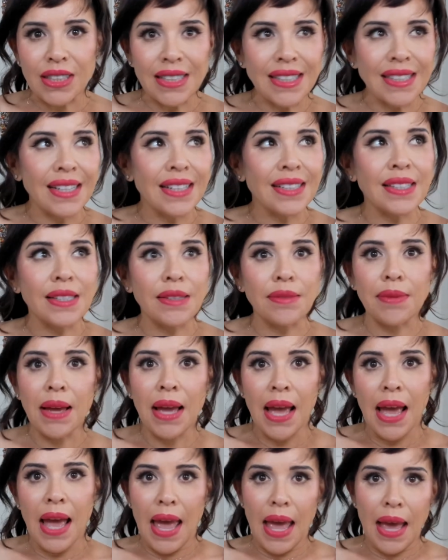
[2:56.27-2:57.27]
It's not some
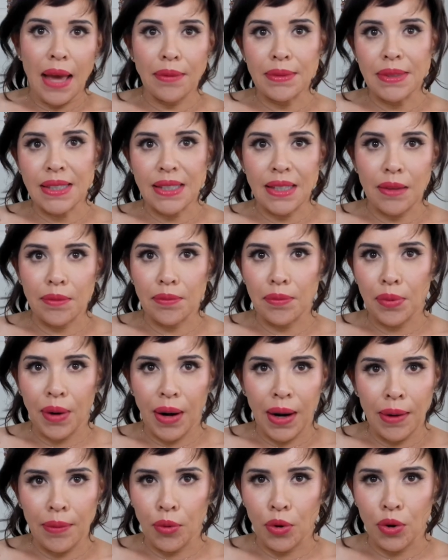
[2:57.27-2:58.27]
Amazon
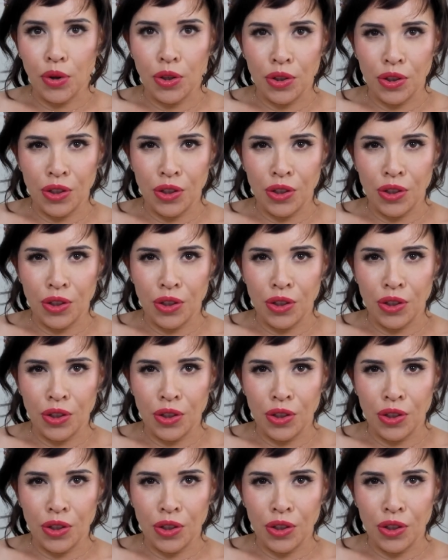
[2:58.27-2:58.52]
Prime order.